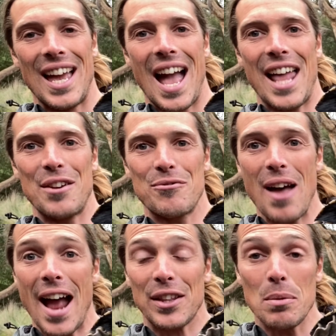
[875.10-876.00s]
and in
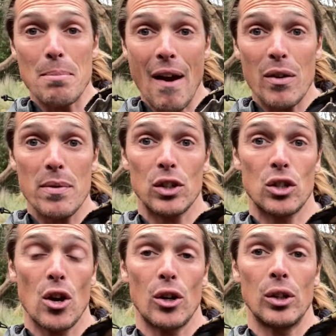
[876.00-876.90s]
fact, the Mary River
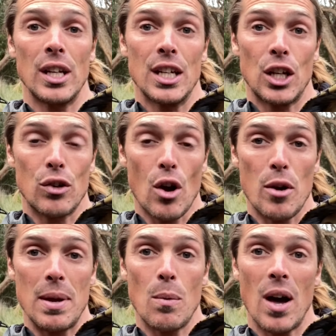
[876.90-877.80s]
turtle can grow to
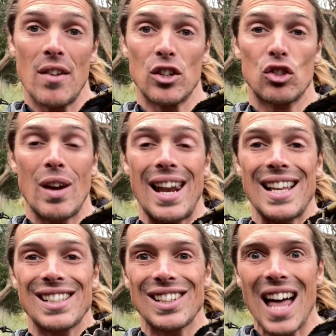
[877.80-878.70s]
be one of
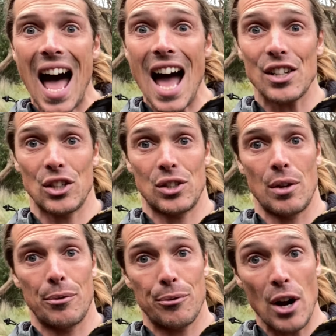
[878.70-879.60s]
Australia's largest
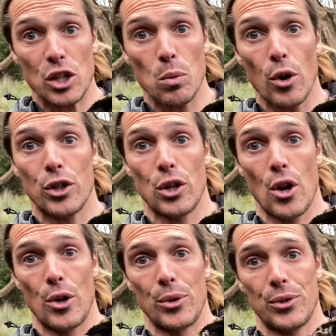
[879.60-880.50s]
freshwater
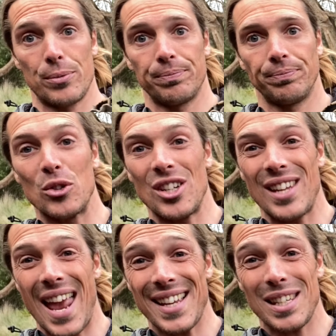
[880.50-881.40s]
turtles, which is
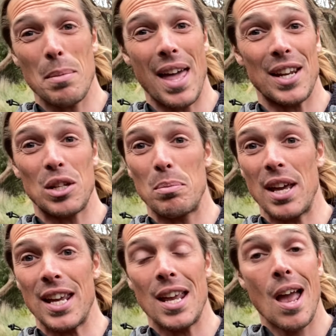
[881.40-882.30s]
estimated to
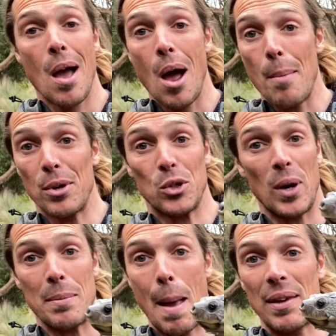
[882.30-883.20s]
be
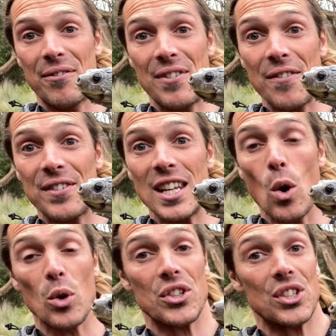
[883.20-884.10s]
between maybe 50
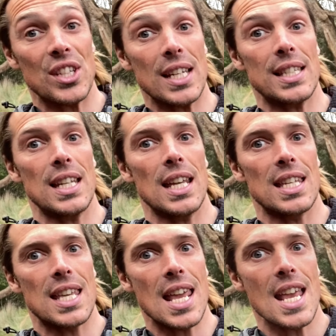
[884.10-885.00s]
or 60
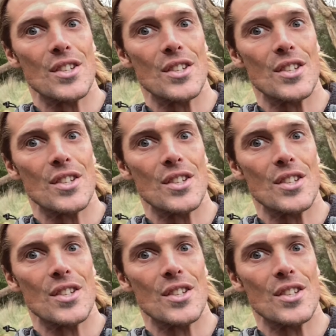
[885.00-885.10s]
years